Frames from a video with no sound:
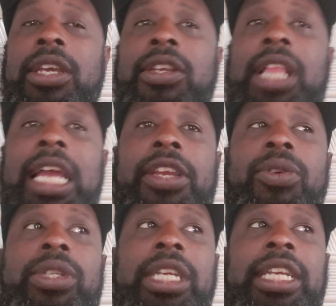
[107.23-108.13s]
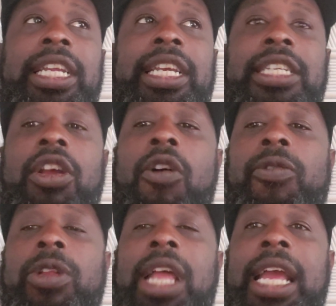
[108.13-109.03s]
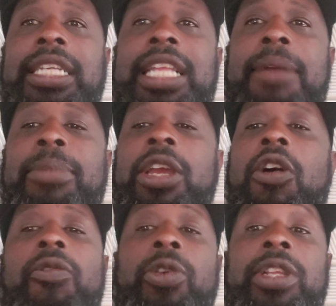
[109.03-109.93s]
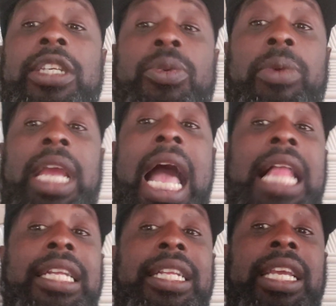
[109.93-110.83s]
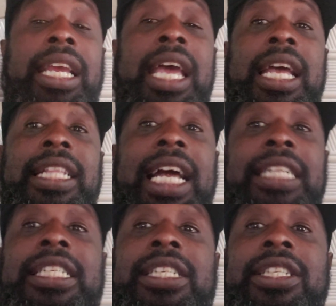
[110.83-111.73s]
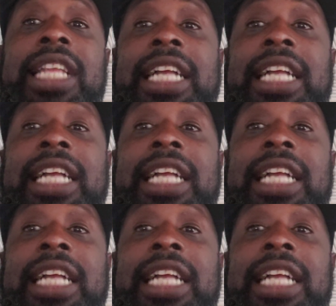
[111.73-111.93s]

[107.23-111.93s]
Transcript: You see these overlays that be over this reality that's